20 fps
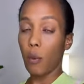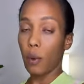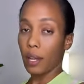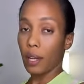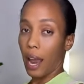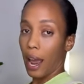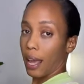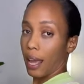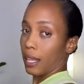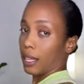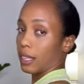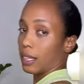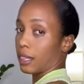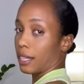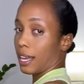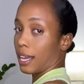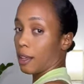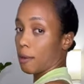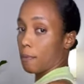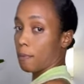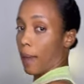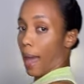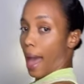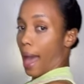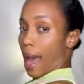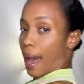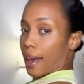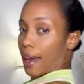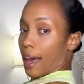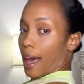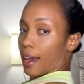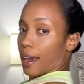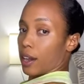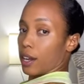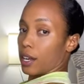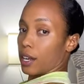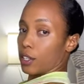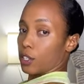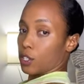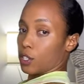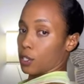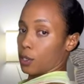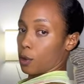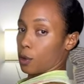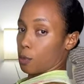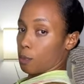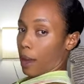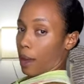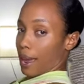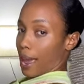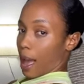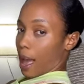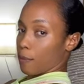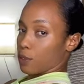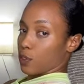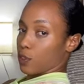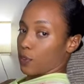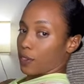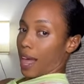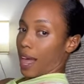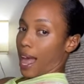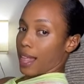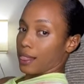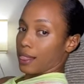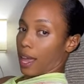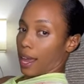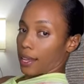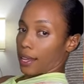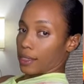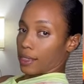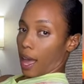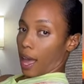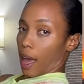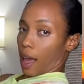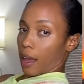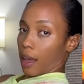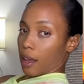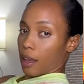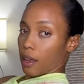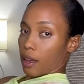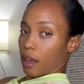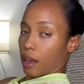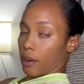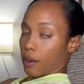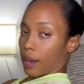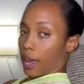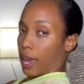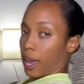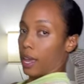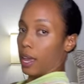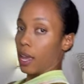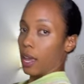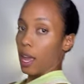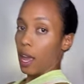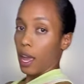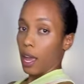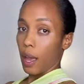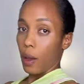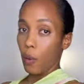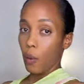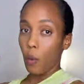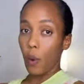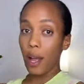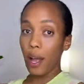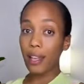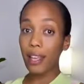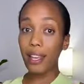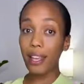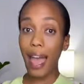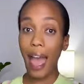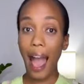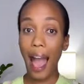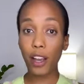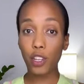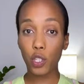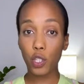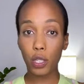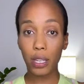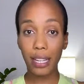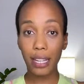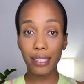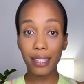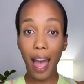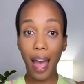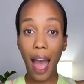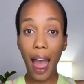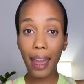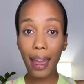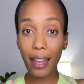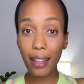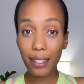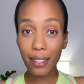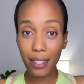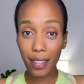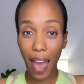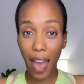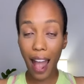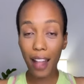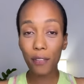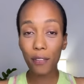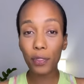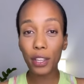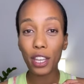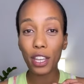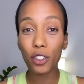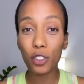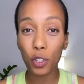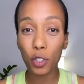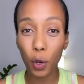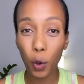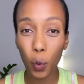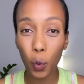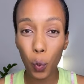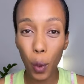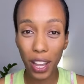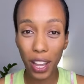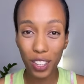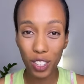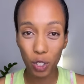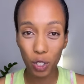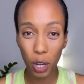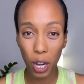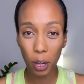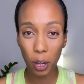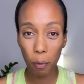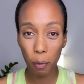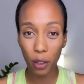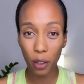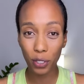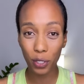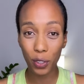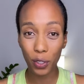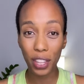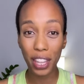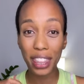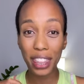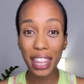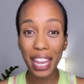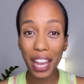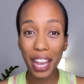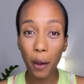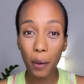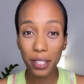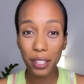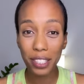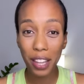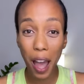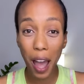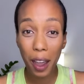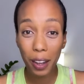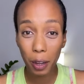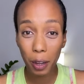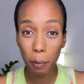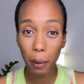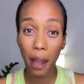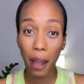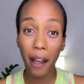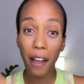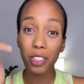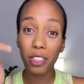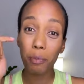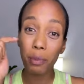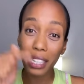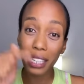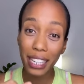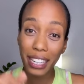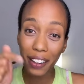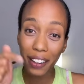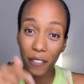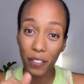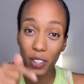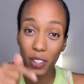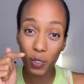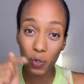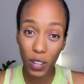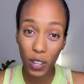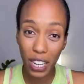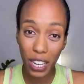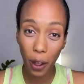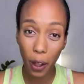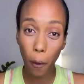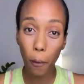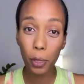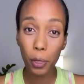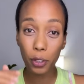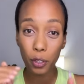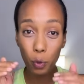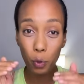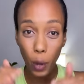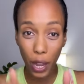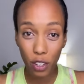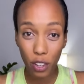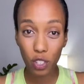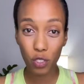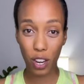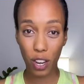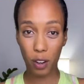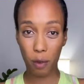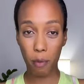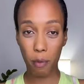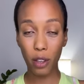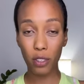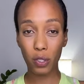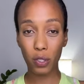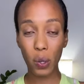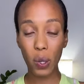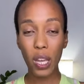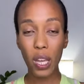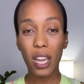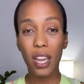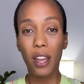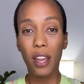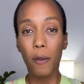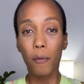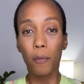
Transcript: When I leaned back, I couldn't scoop my abs flat like that, okay? What actually tightens that is your waist trainer muscle, the thing I was talking about at the beginning of this video, this waist trainer muscle.